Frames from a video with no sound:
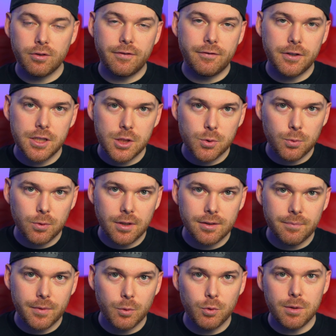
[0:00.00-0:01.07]
the first one
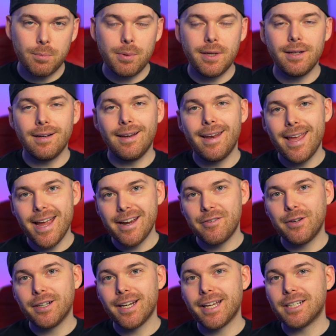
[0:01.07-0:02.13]
would be layering
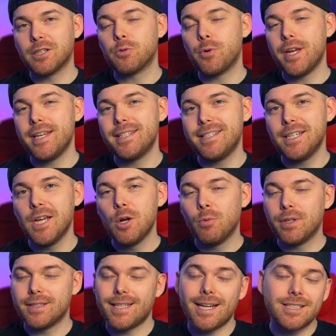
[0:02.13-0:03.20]
like a crazy when
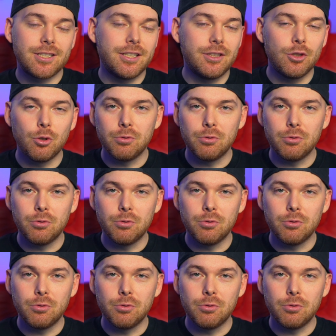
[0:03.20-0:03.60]
it's actually no